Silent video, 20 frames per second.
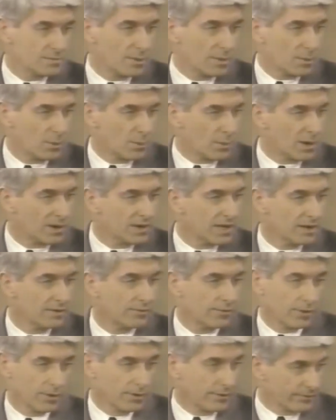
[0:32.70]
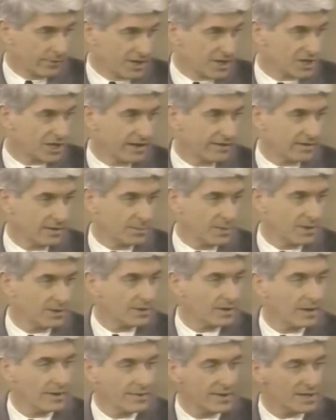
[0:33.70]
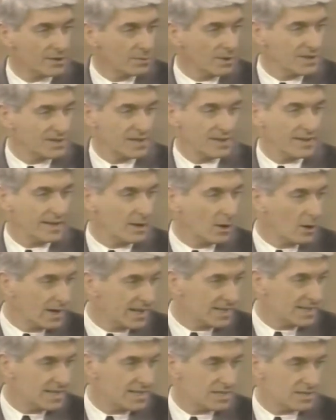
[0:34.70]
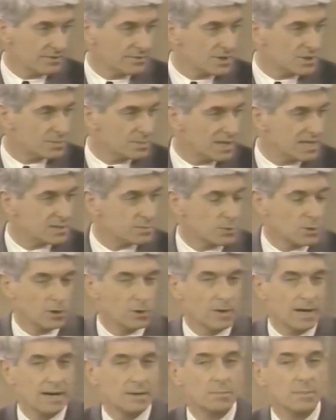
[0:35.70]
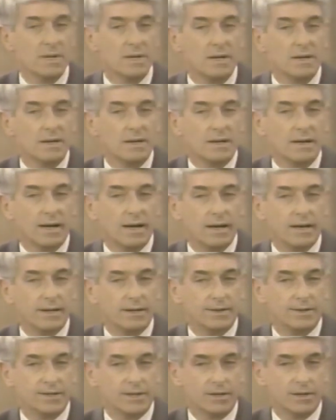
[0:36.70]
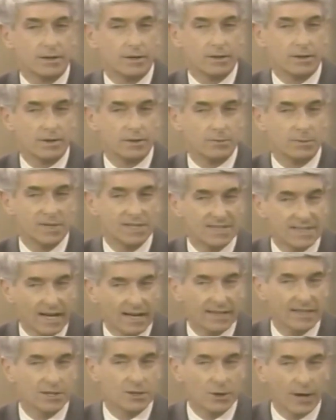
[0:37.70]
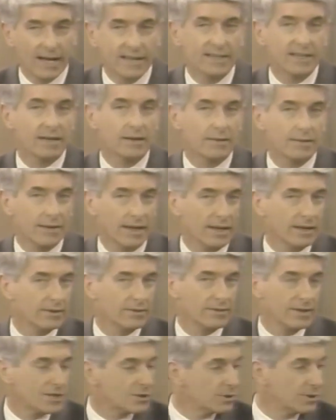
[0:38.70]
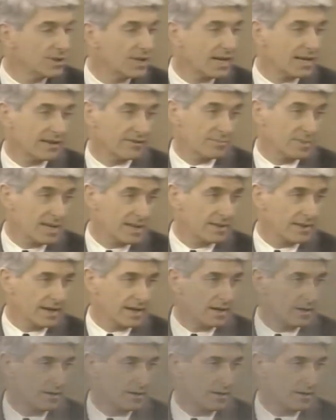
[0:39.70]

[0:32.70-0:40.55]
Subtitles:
We were working for the French government, and this was in the early days of the space program. And we started tracking things that should not have been there,